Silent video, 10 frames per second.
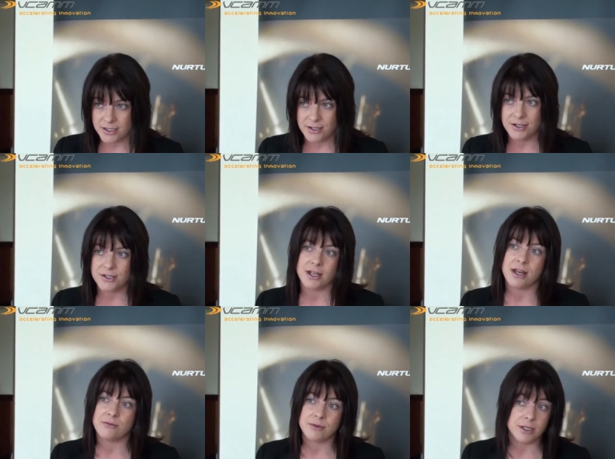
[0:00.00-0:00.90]
research
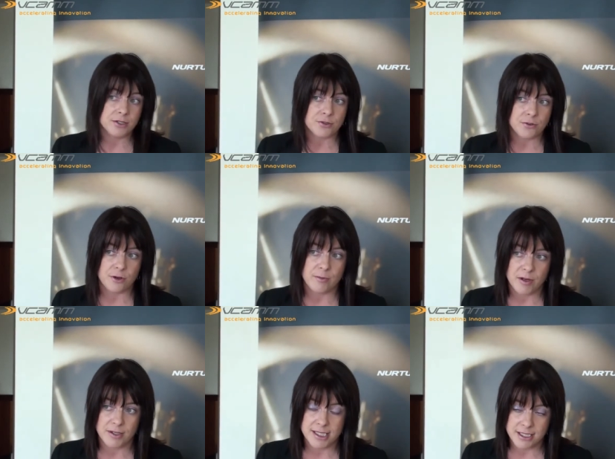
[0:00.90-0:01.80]
and a really strong
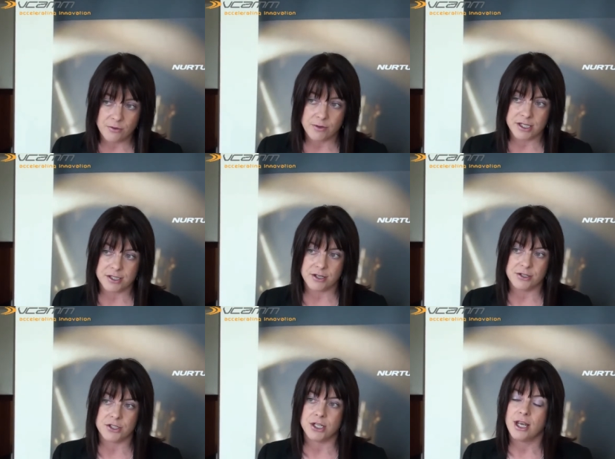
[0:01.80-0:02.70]
group in steel
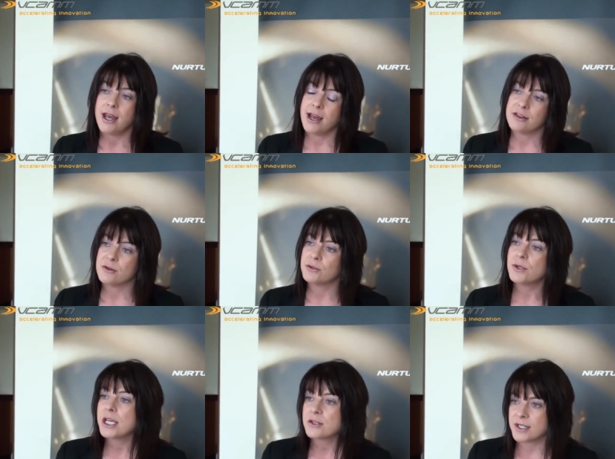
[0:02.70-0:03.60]
research, and they were
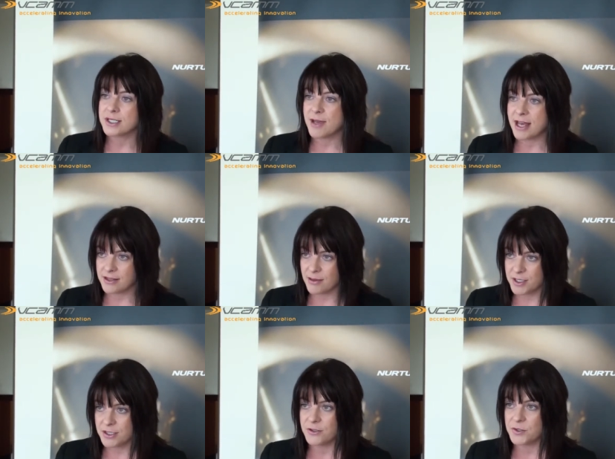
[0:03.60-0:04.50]
looking to expand that
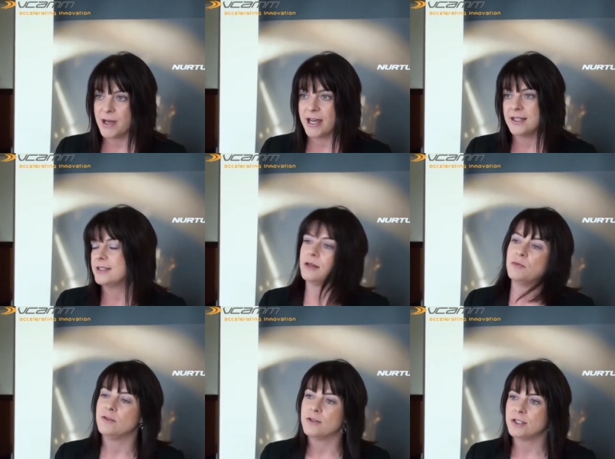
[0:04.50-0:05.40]
materials base
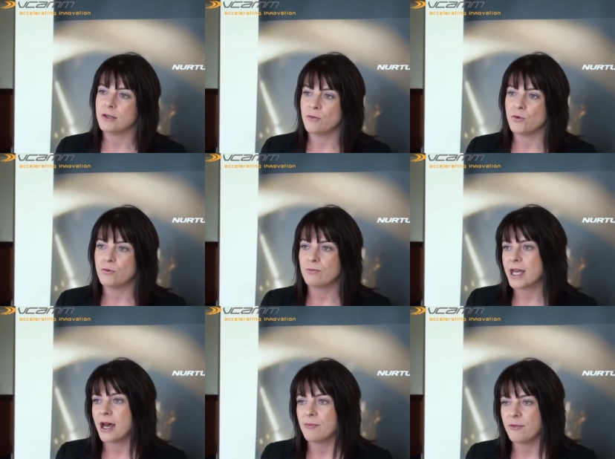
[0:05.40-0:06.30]
and move into more
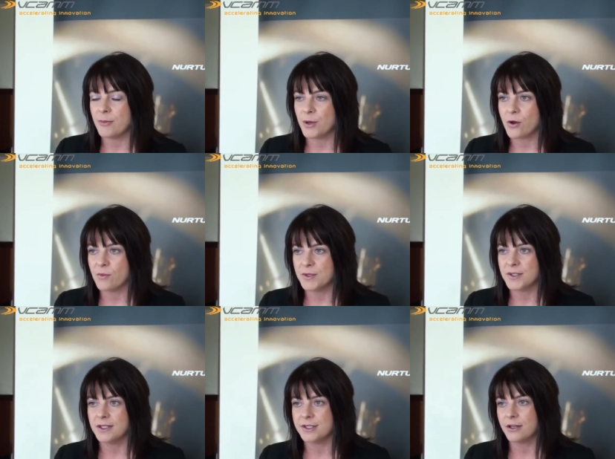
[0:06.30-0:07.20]
carbon fibre
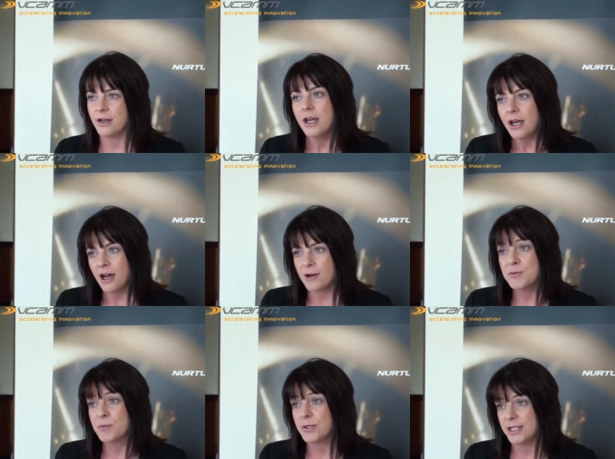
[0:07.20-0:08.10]
composite. So I
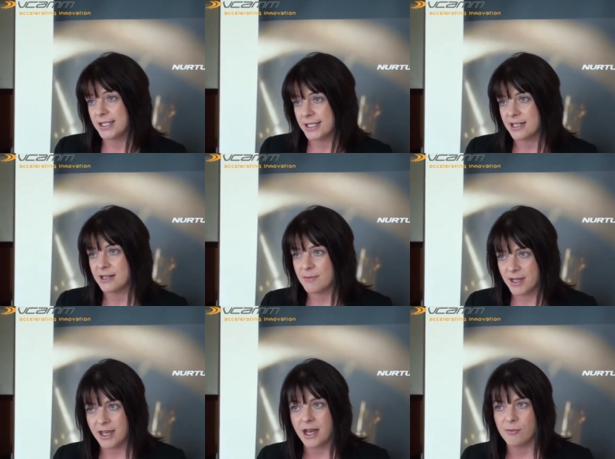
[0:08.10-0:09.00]
was brought in to set up
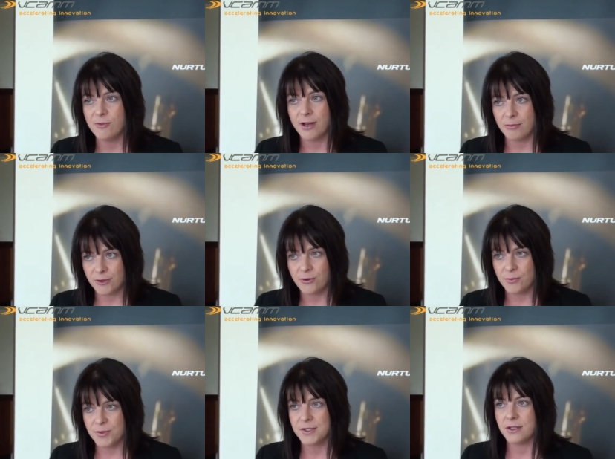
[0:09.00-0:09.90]
their carbon fibre
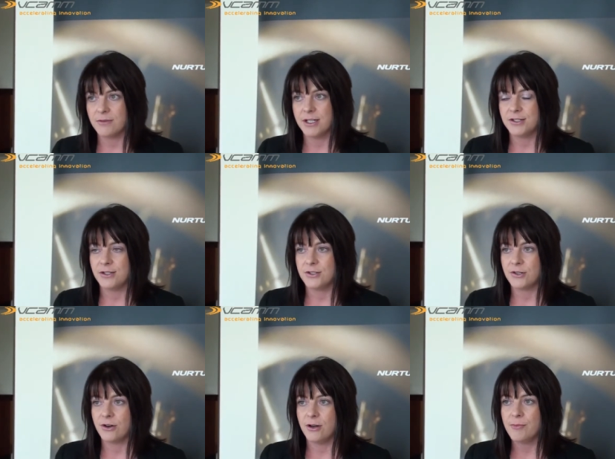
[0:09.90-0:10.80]
composite
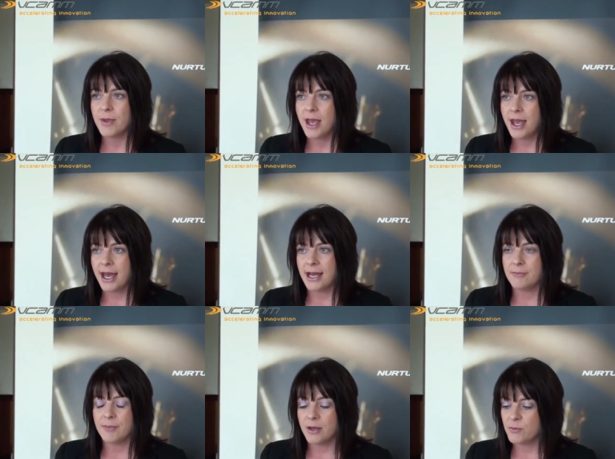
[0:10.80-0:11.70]
research group,
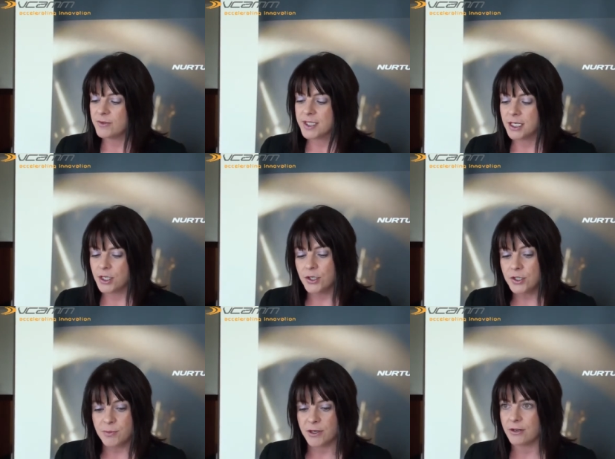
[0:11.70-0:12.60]
um, and we've seen a
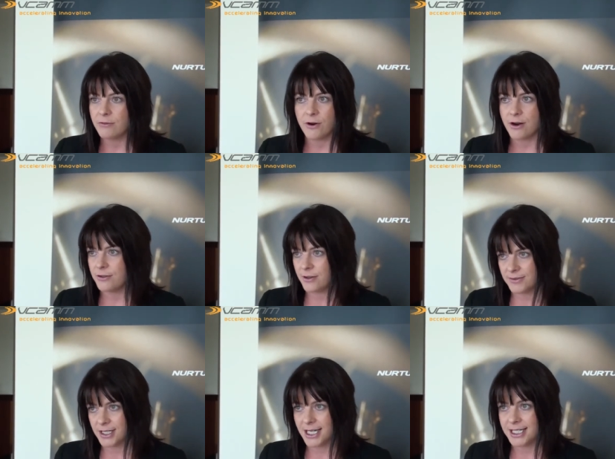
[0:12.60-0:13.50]
huge period of growth
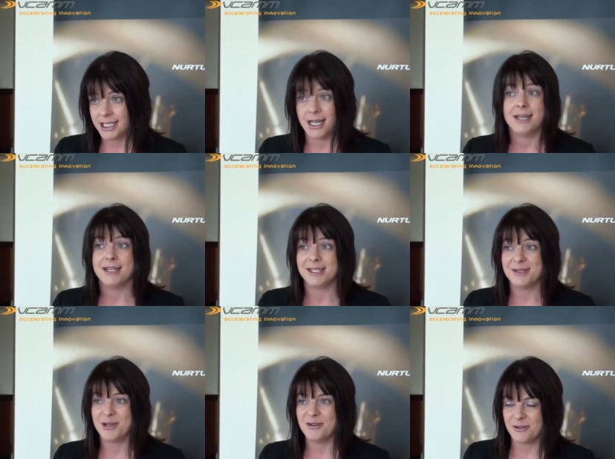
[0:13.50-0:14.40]
over the last ten years.
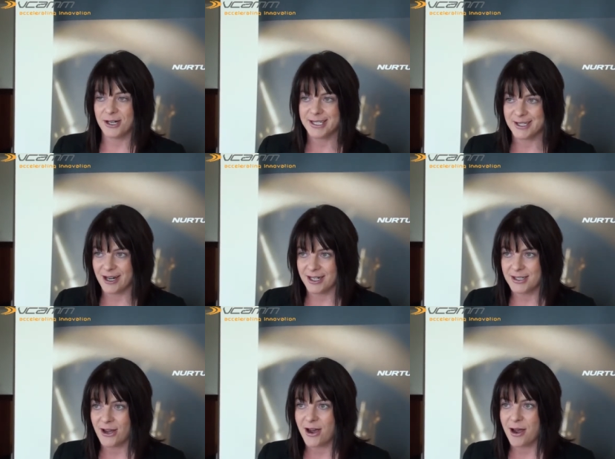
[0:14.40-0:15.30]
It's been a very
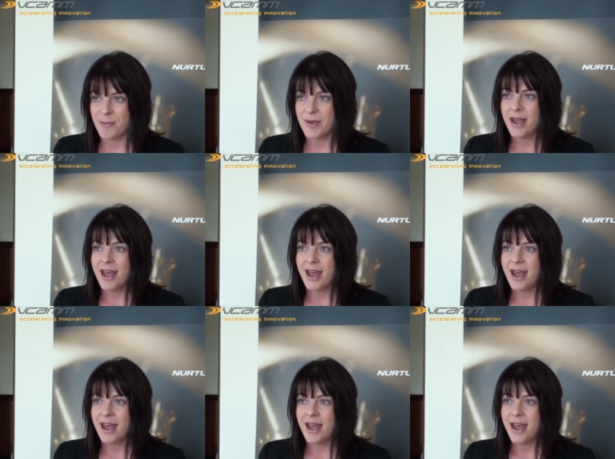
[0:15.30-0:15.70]
exciting time,